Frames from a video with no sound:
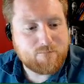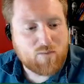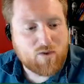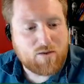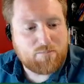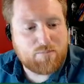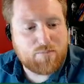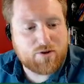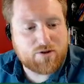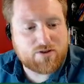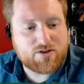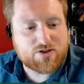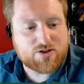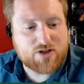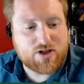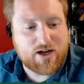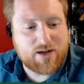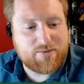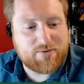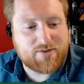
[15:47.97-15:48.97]
Book
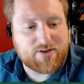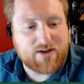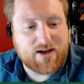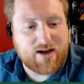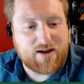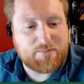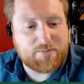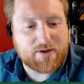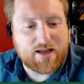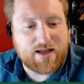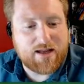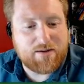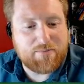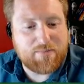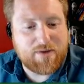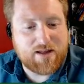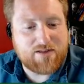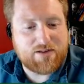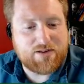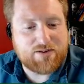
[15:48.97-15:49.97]
describes the complicated
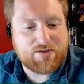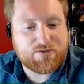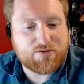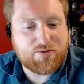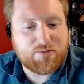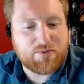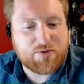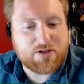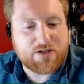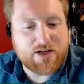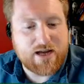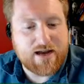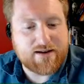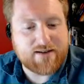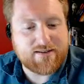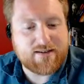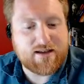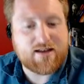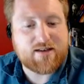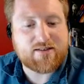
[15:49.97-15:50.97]
method through which
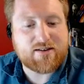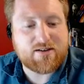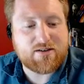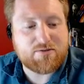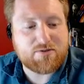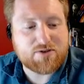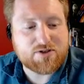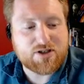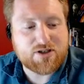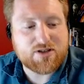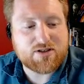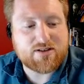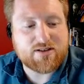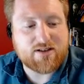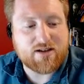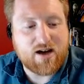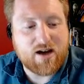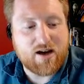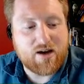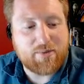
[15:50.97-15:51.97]
exiles can return to the
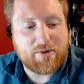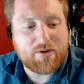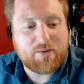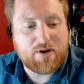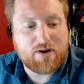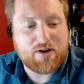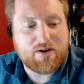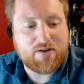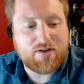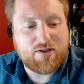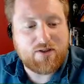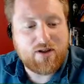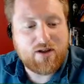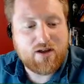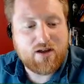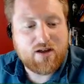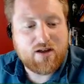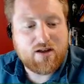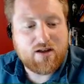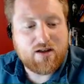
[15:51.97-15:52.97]
Commonwealth,
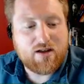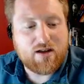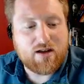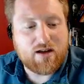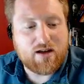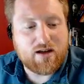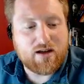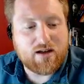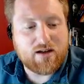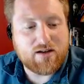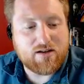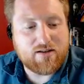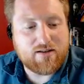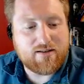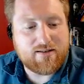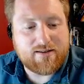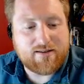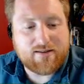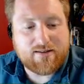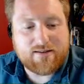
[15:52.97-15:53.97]
uh,
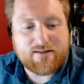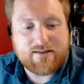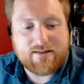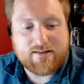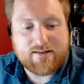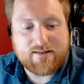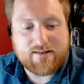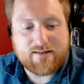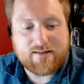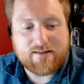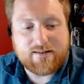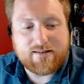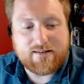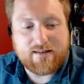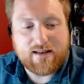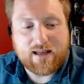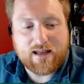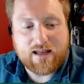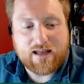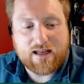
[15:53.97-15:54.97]

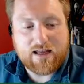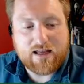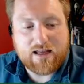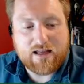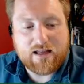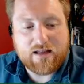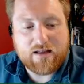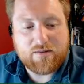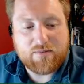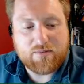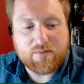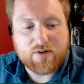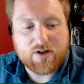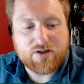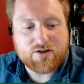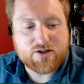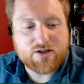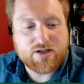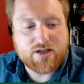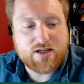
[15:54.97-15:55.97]
same
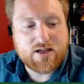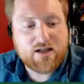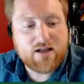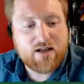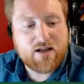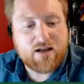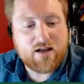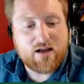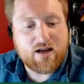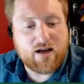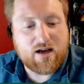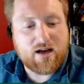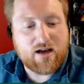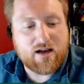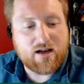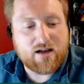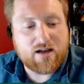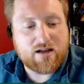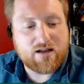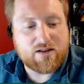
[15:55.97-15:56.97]
country.
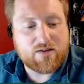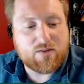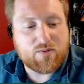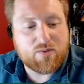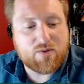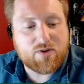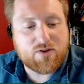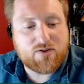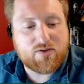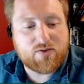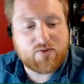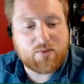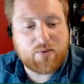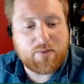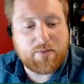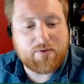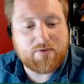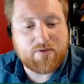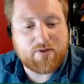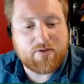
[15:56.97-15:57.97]
Uh, the words
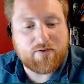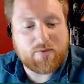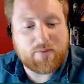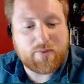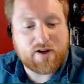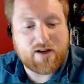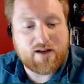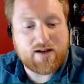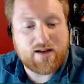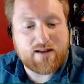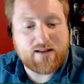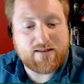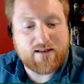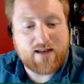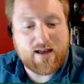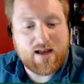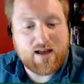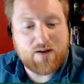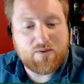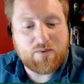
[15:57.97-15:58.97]
swim in front of your mind as
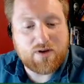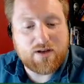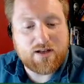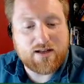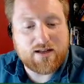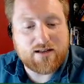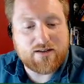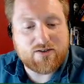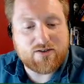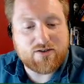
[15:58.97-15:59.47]
Hedwyn gets your